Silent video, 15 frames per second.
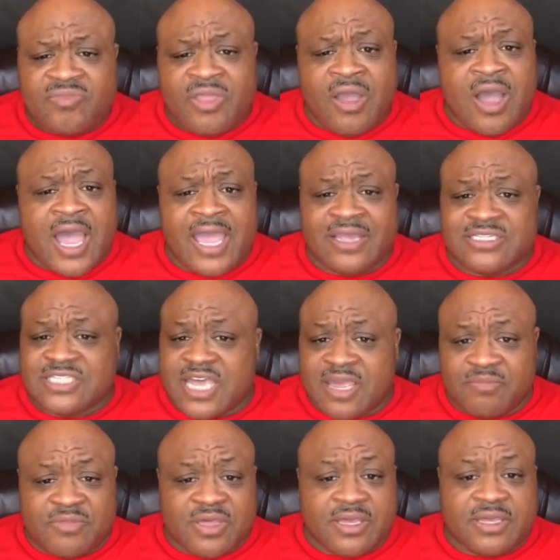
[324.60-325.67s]
All right,
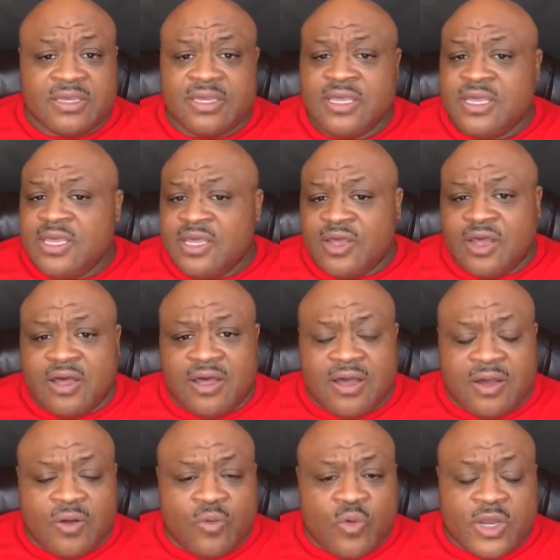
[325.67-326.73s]
same thing.
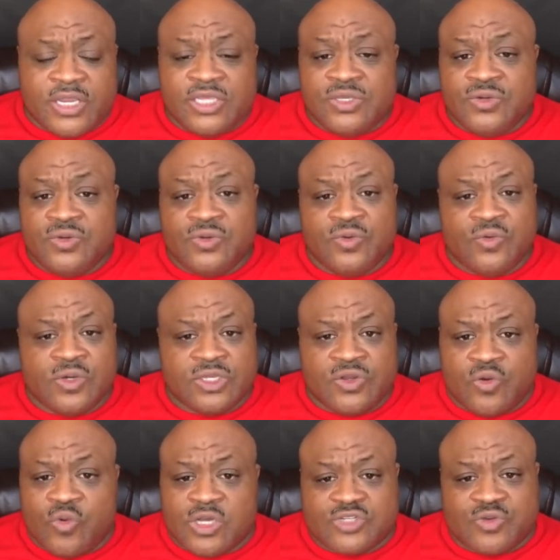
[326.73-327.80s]
What do
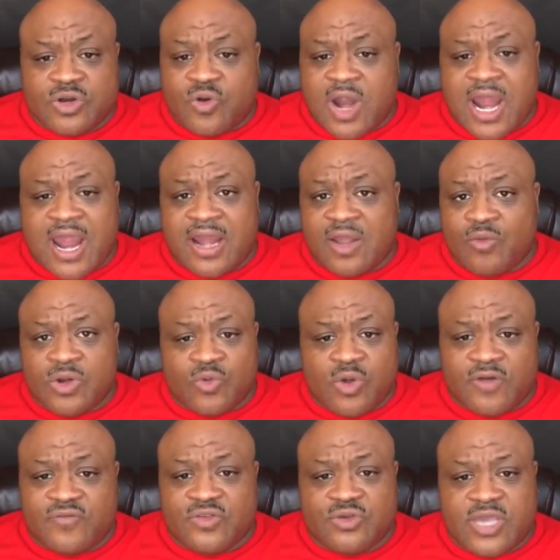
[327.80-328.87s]
what's required? I want to
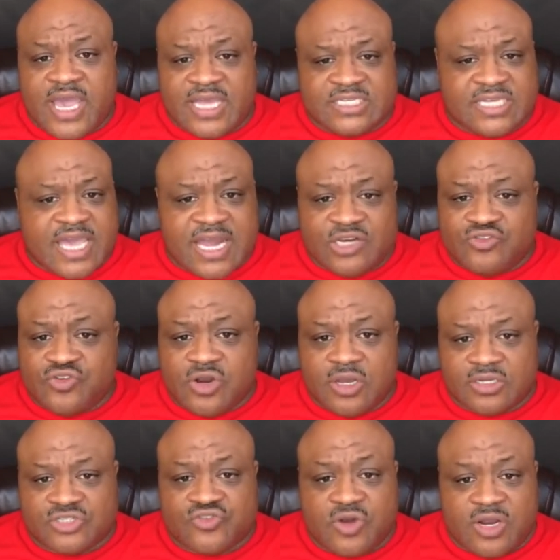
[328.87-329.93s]
work for you guys. I got
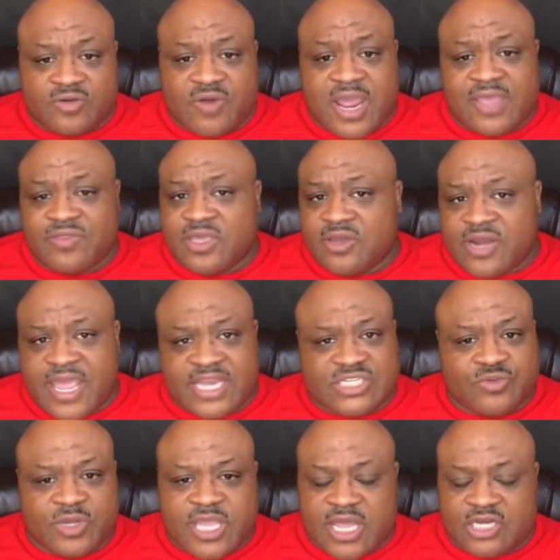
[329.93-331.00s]
a truck, right? They're going to ask
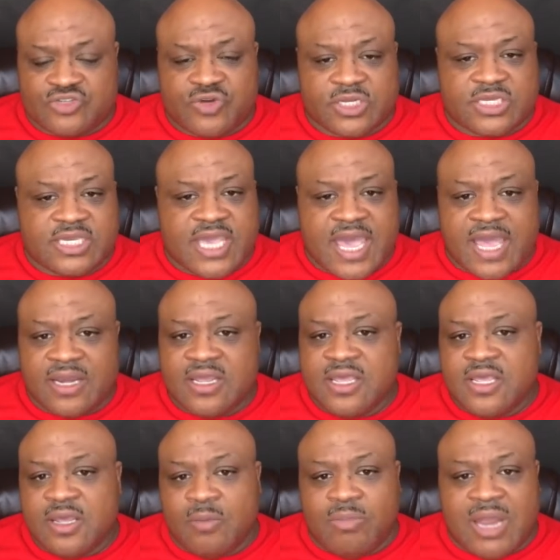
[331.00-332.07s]
you what kind of truck you got,
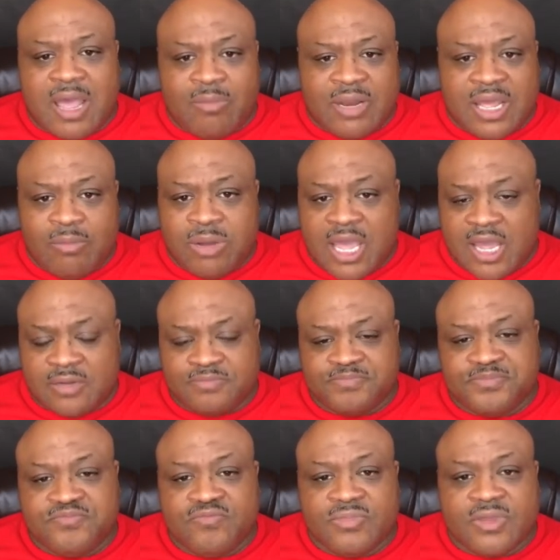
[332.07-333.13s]
blah, blah, blah.
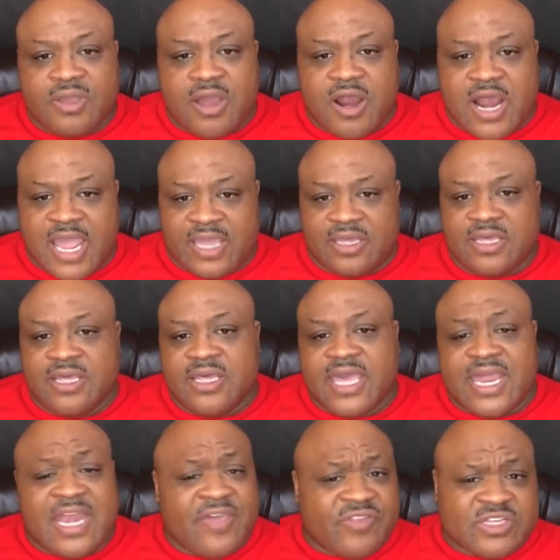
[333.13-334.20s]
All right.
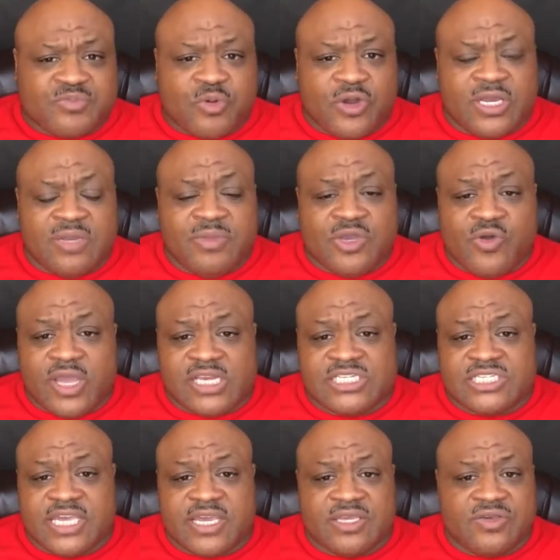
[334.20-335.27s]
And at this point, let me go ahead and
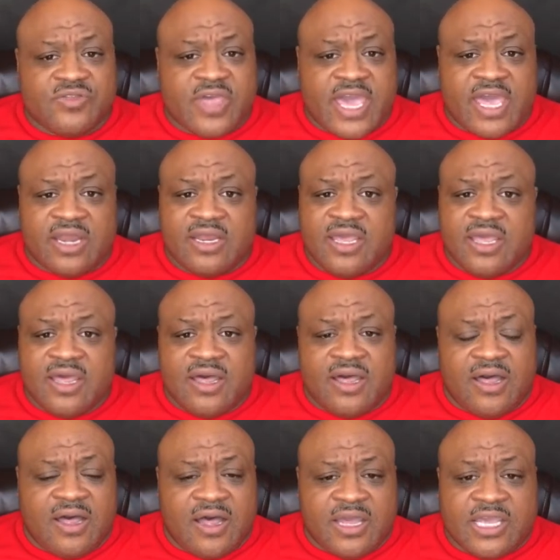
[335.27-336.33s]
tell you that
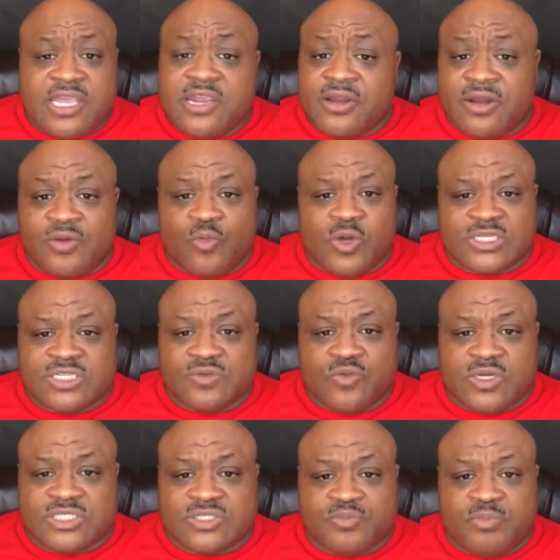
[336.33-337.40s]
here
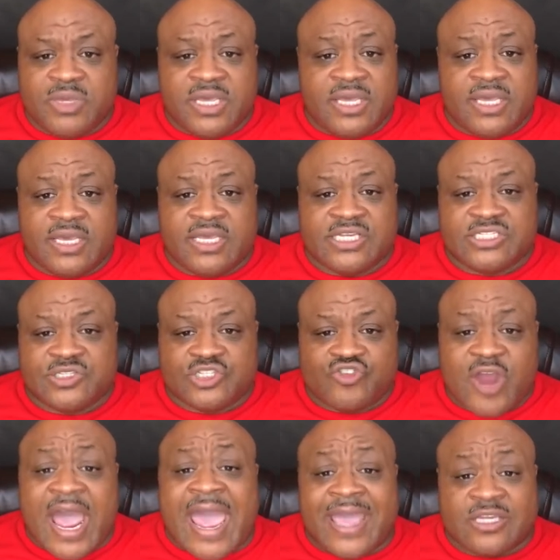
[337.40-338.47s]
what's big is
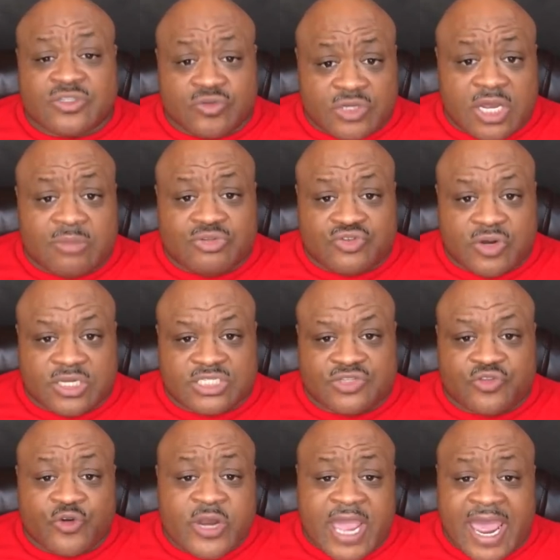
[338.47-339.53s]
triaxle dump trucks,
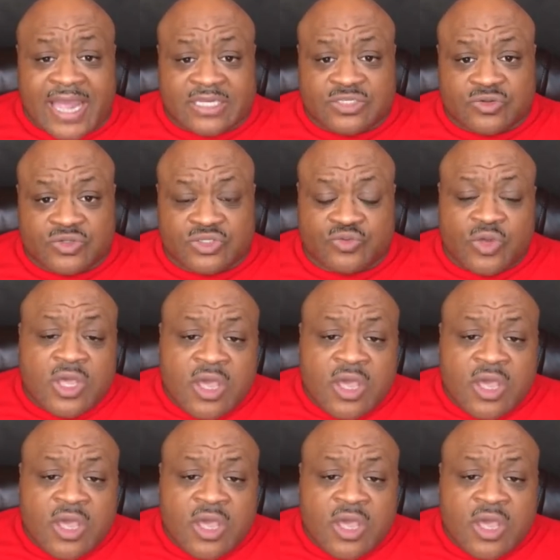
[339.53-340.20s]
3 axles.